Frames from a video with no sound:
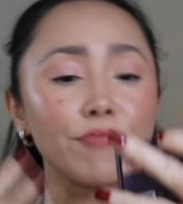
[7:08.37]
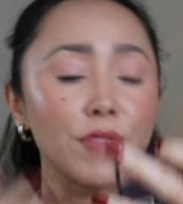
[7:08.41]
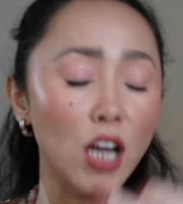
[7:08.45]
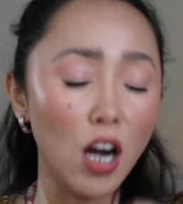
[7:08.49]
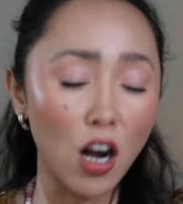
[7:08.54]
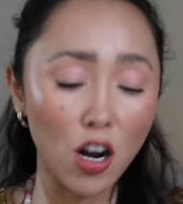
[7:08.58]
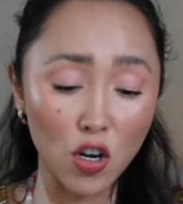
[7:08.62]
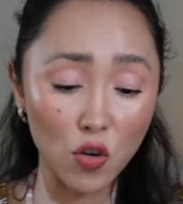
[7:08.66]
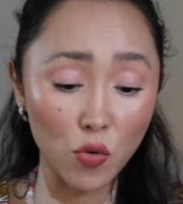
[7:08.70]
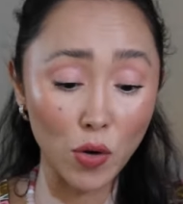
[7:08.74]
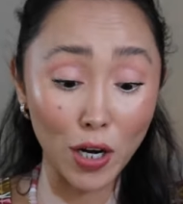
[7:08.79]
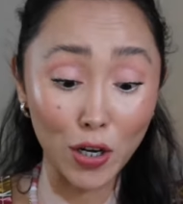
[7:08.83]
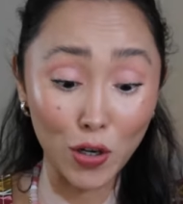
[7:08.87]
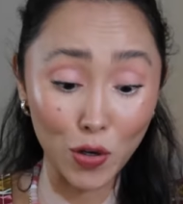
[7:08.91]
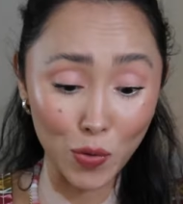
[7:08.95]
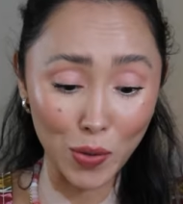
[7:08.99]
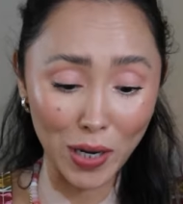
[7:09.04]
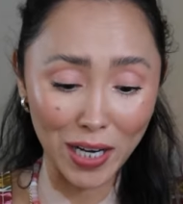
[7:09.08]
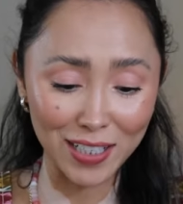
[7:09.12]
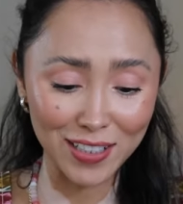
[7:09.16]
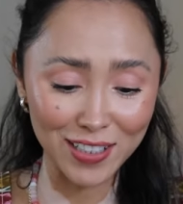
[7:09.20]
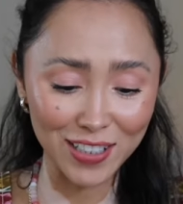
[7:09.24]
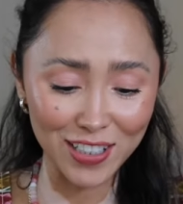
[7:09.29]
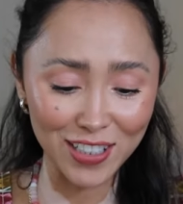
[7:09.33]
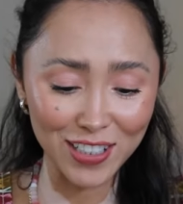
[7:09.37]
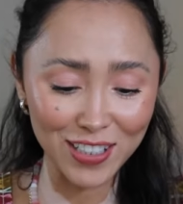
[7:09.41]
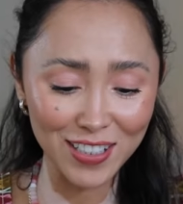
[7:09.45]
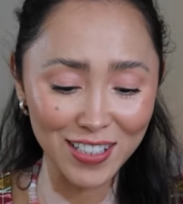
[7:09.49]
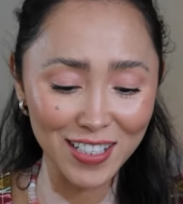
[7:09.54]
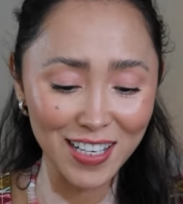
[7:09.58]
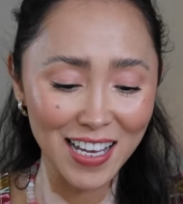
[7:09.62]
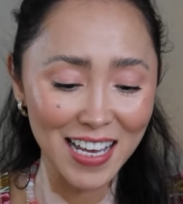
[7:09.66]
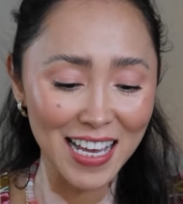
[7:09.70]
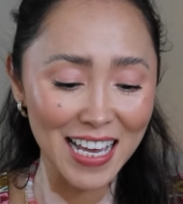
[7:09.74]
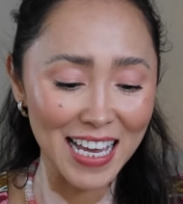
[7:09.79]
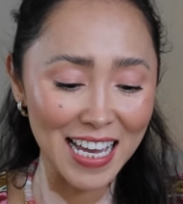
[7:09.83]
under eye corrector
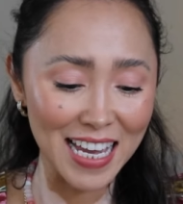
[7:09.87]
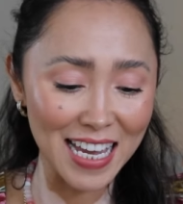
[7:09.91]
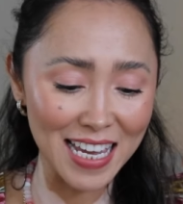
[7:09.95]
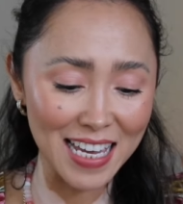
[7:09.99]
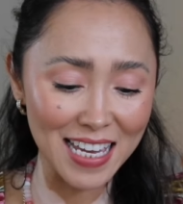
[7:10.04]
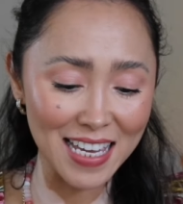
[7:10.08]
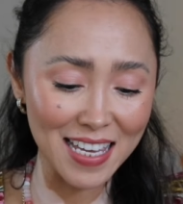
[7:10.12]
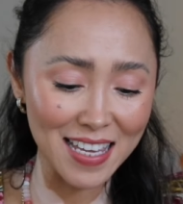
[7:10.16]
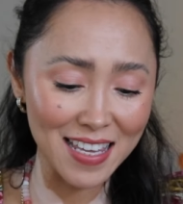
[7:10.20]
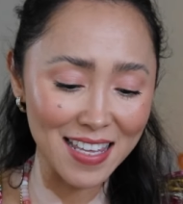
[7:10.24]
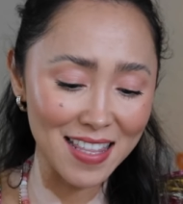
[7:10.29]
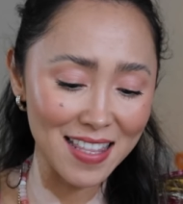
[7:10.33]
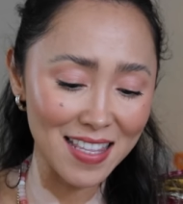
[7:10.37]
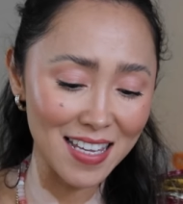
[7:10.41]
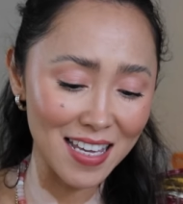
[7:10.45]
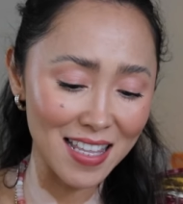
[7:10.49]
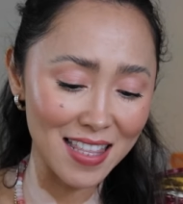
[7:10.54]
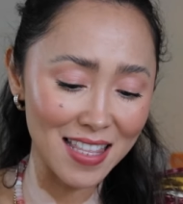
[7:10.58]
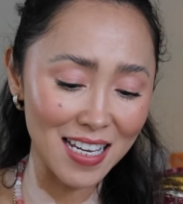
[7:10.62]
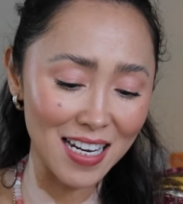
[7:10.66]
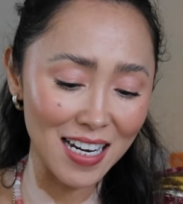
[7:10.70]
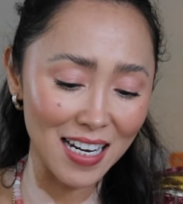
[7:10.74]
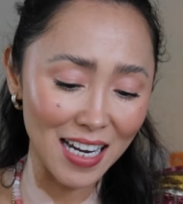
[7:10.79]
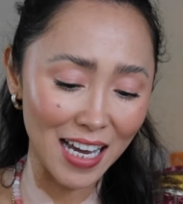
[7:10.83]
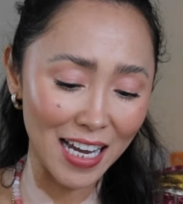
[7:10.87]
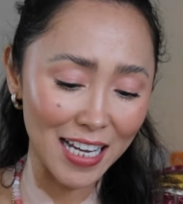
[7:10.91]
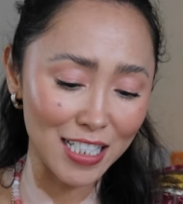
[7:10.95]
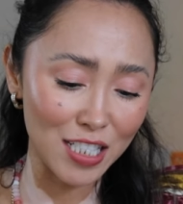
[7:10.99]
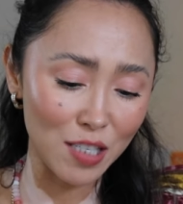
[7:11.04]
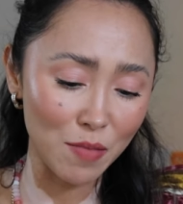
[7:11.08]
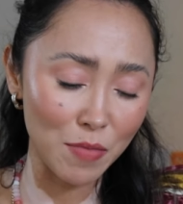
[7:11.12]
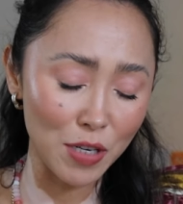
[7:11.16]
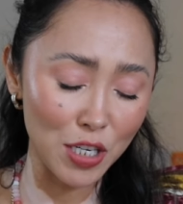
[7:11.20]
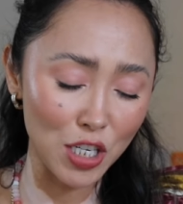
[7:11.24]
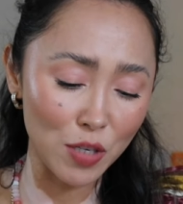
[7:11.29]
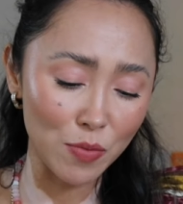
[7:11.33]
in the light to
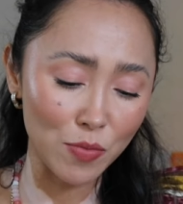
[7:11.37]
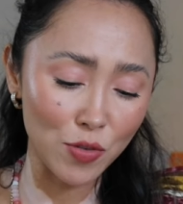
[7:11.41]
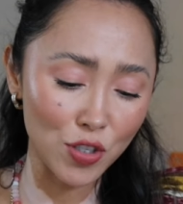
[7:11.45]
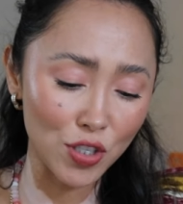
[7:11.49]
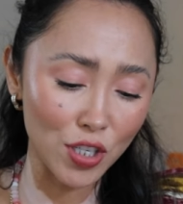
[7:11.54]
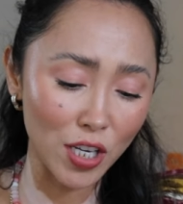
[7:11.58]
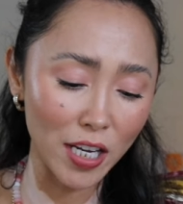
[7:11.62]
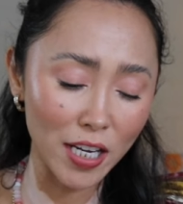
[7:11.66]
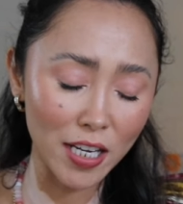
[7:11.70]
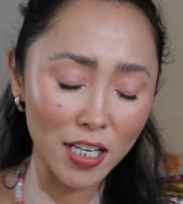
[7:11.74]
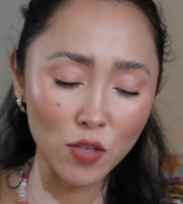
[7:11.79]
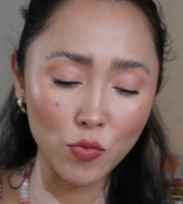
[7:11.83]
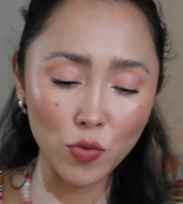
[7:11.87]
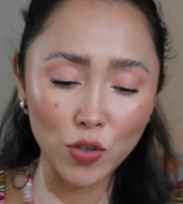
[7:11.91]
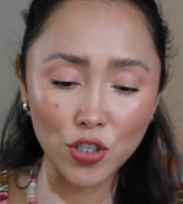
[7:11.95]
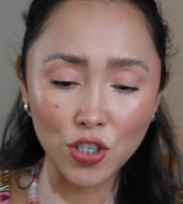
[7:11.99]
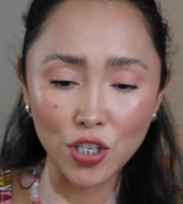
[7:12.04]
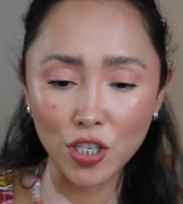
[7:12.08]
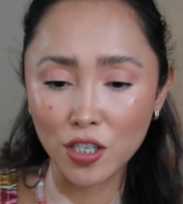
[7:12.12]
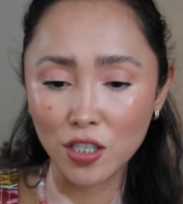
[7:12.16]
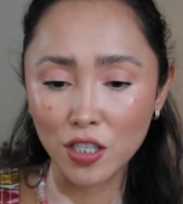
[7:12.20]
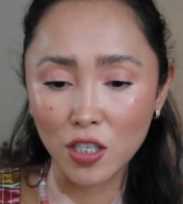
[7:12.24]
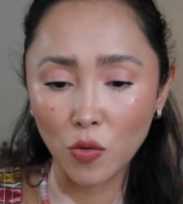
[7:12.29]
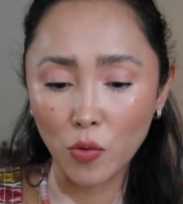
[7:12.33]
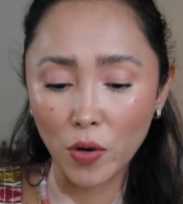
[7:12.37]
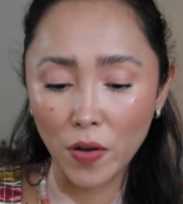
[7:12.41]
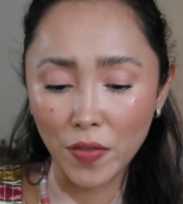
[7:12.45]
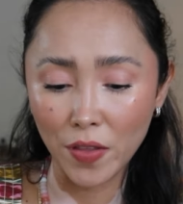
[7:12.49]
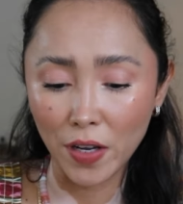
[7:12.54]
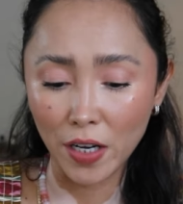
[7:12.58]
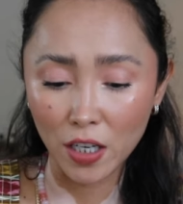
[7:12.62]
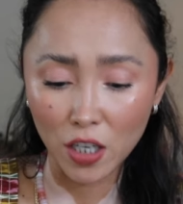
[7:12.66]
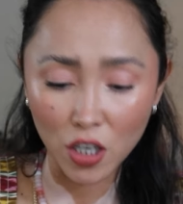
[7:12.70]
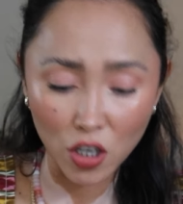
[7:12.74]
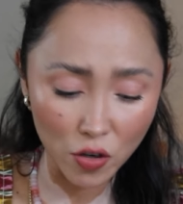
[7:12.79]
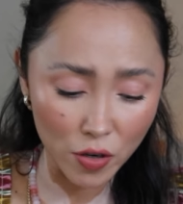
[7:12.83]
medium shade, which is the one that
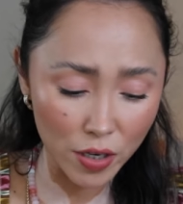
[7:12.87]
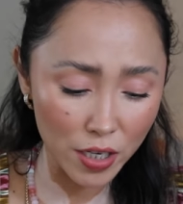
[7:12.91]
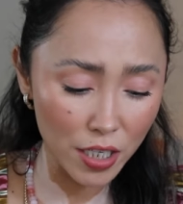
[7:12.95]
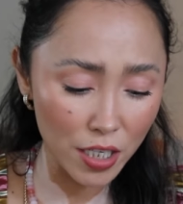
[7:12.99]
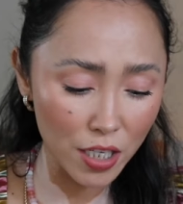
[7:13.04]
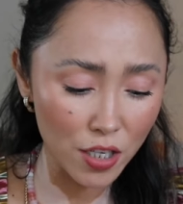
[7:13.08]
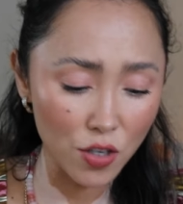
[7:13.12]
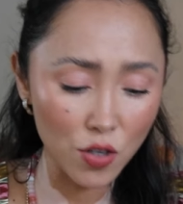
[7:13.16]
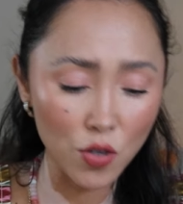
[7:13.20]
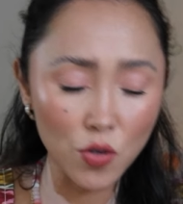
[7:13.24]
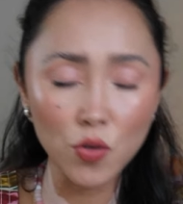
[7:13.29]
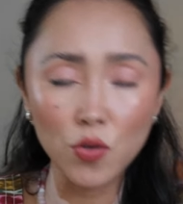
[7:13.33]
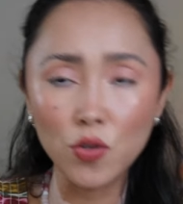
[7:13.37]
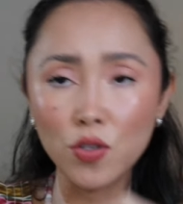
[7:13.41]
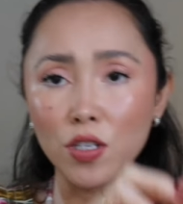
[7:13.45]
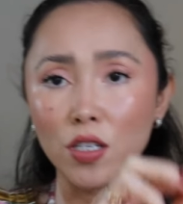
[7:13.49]
I currently use.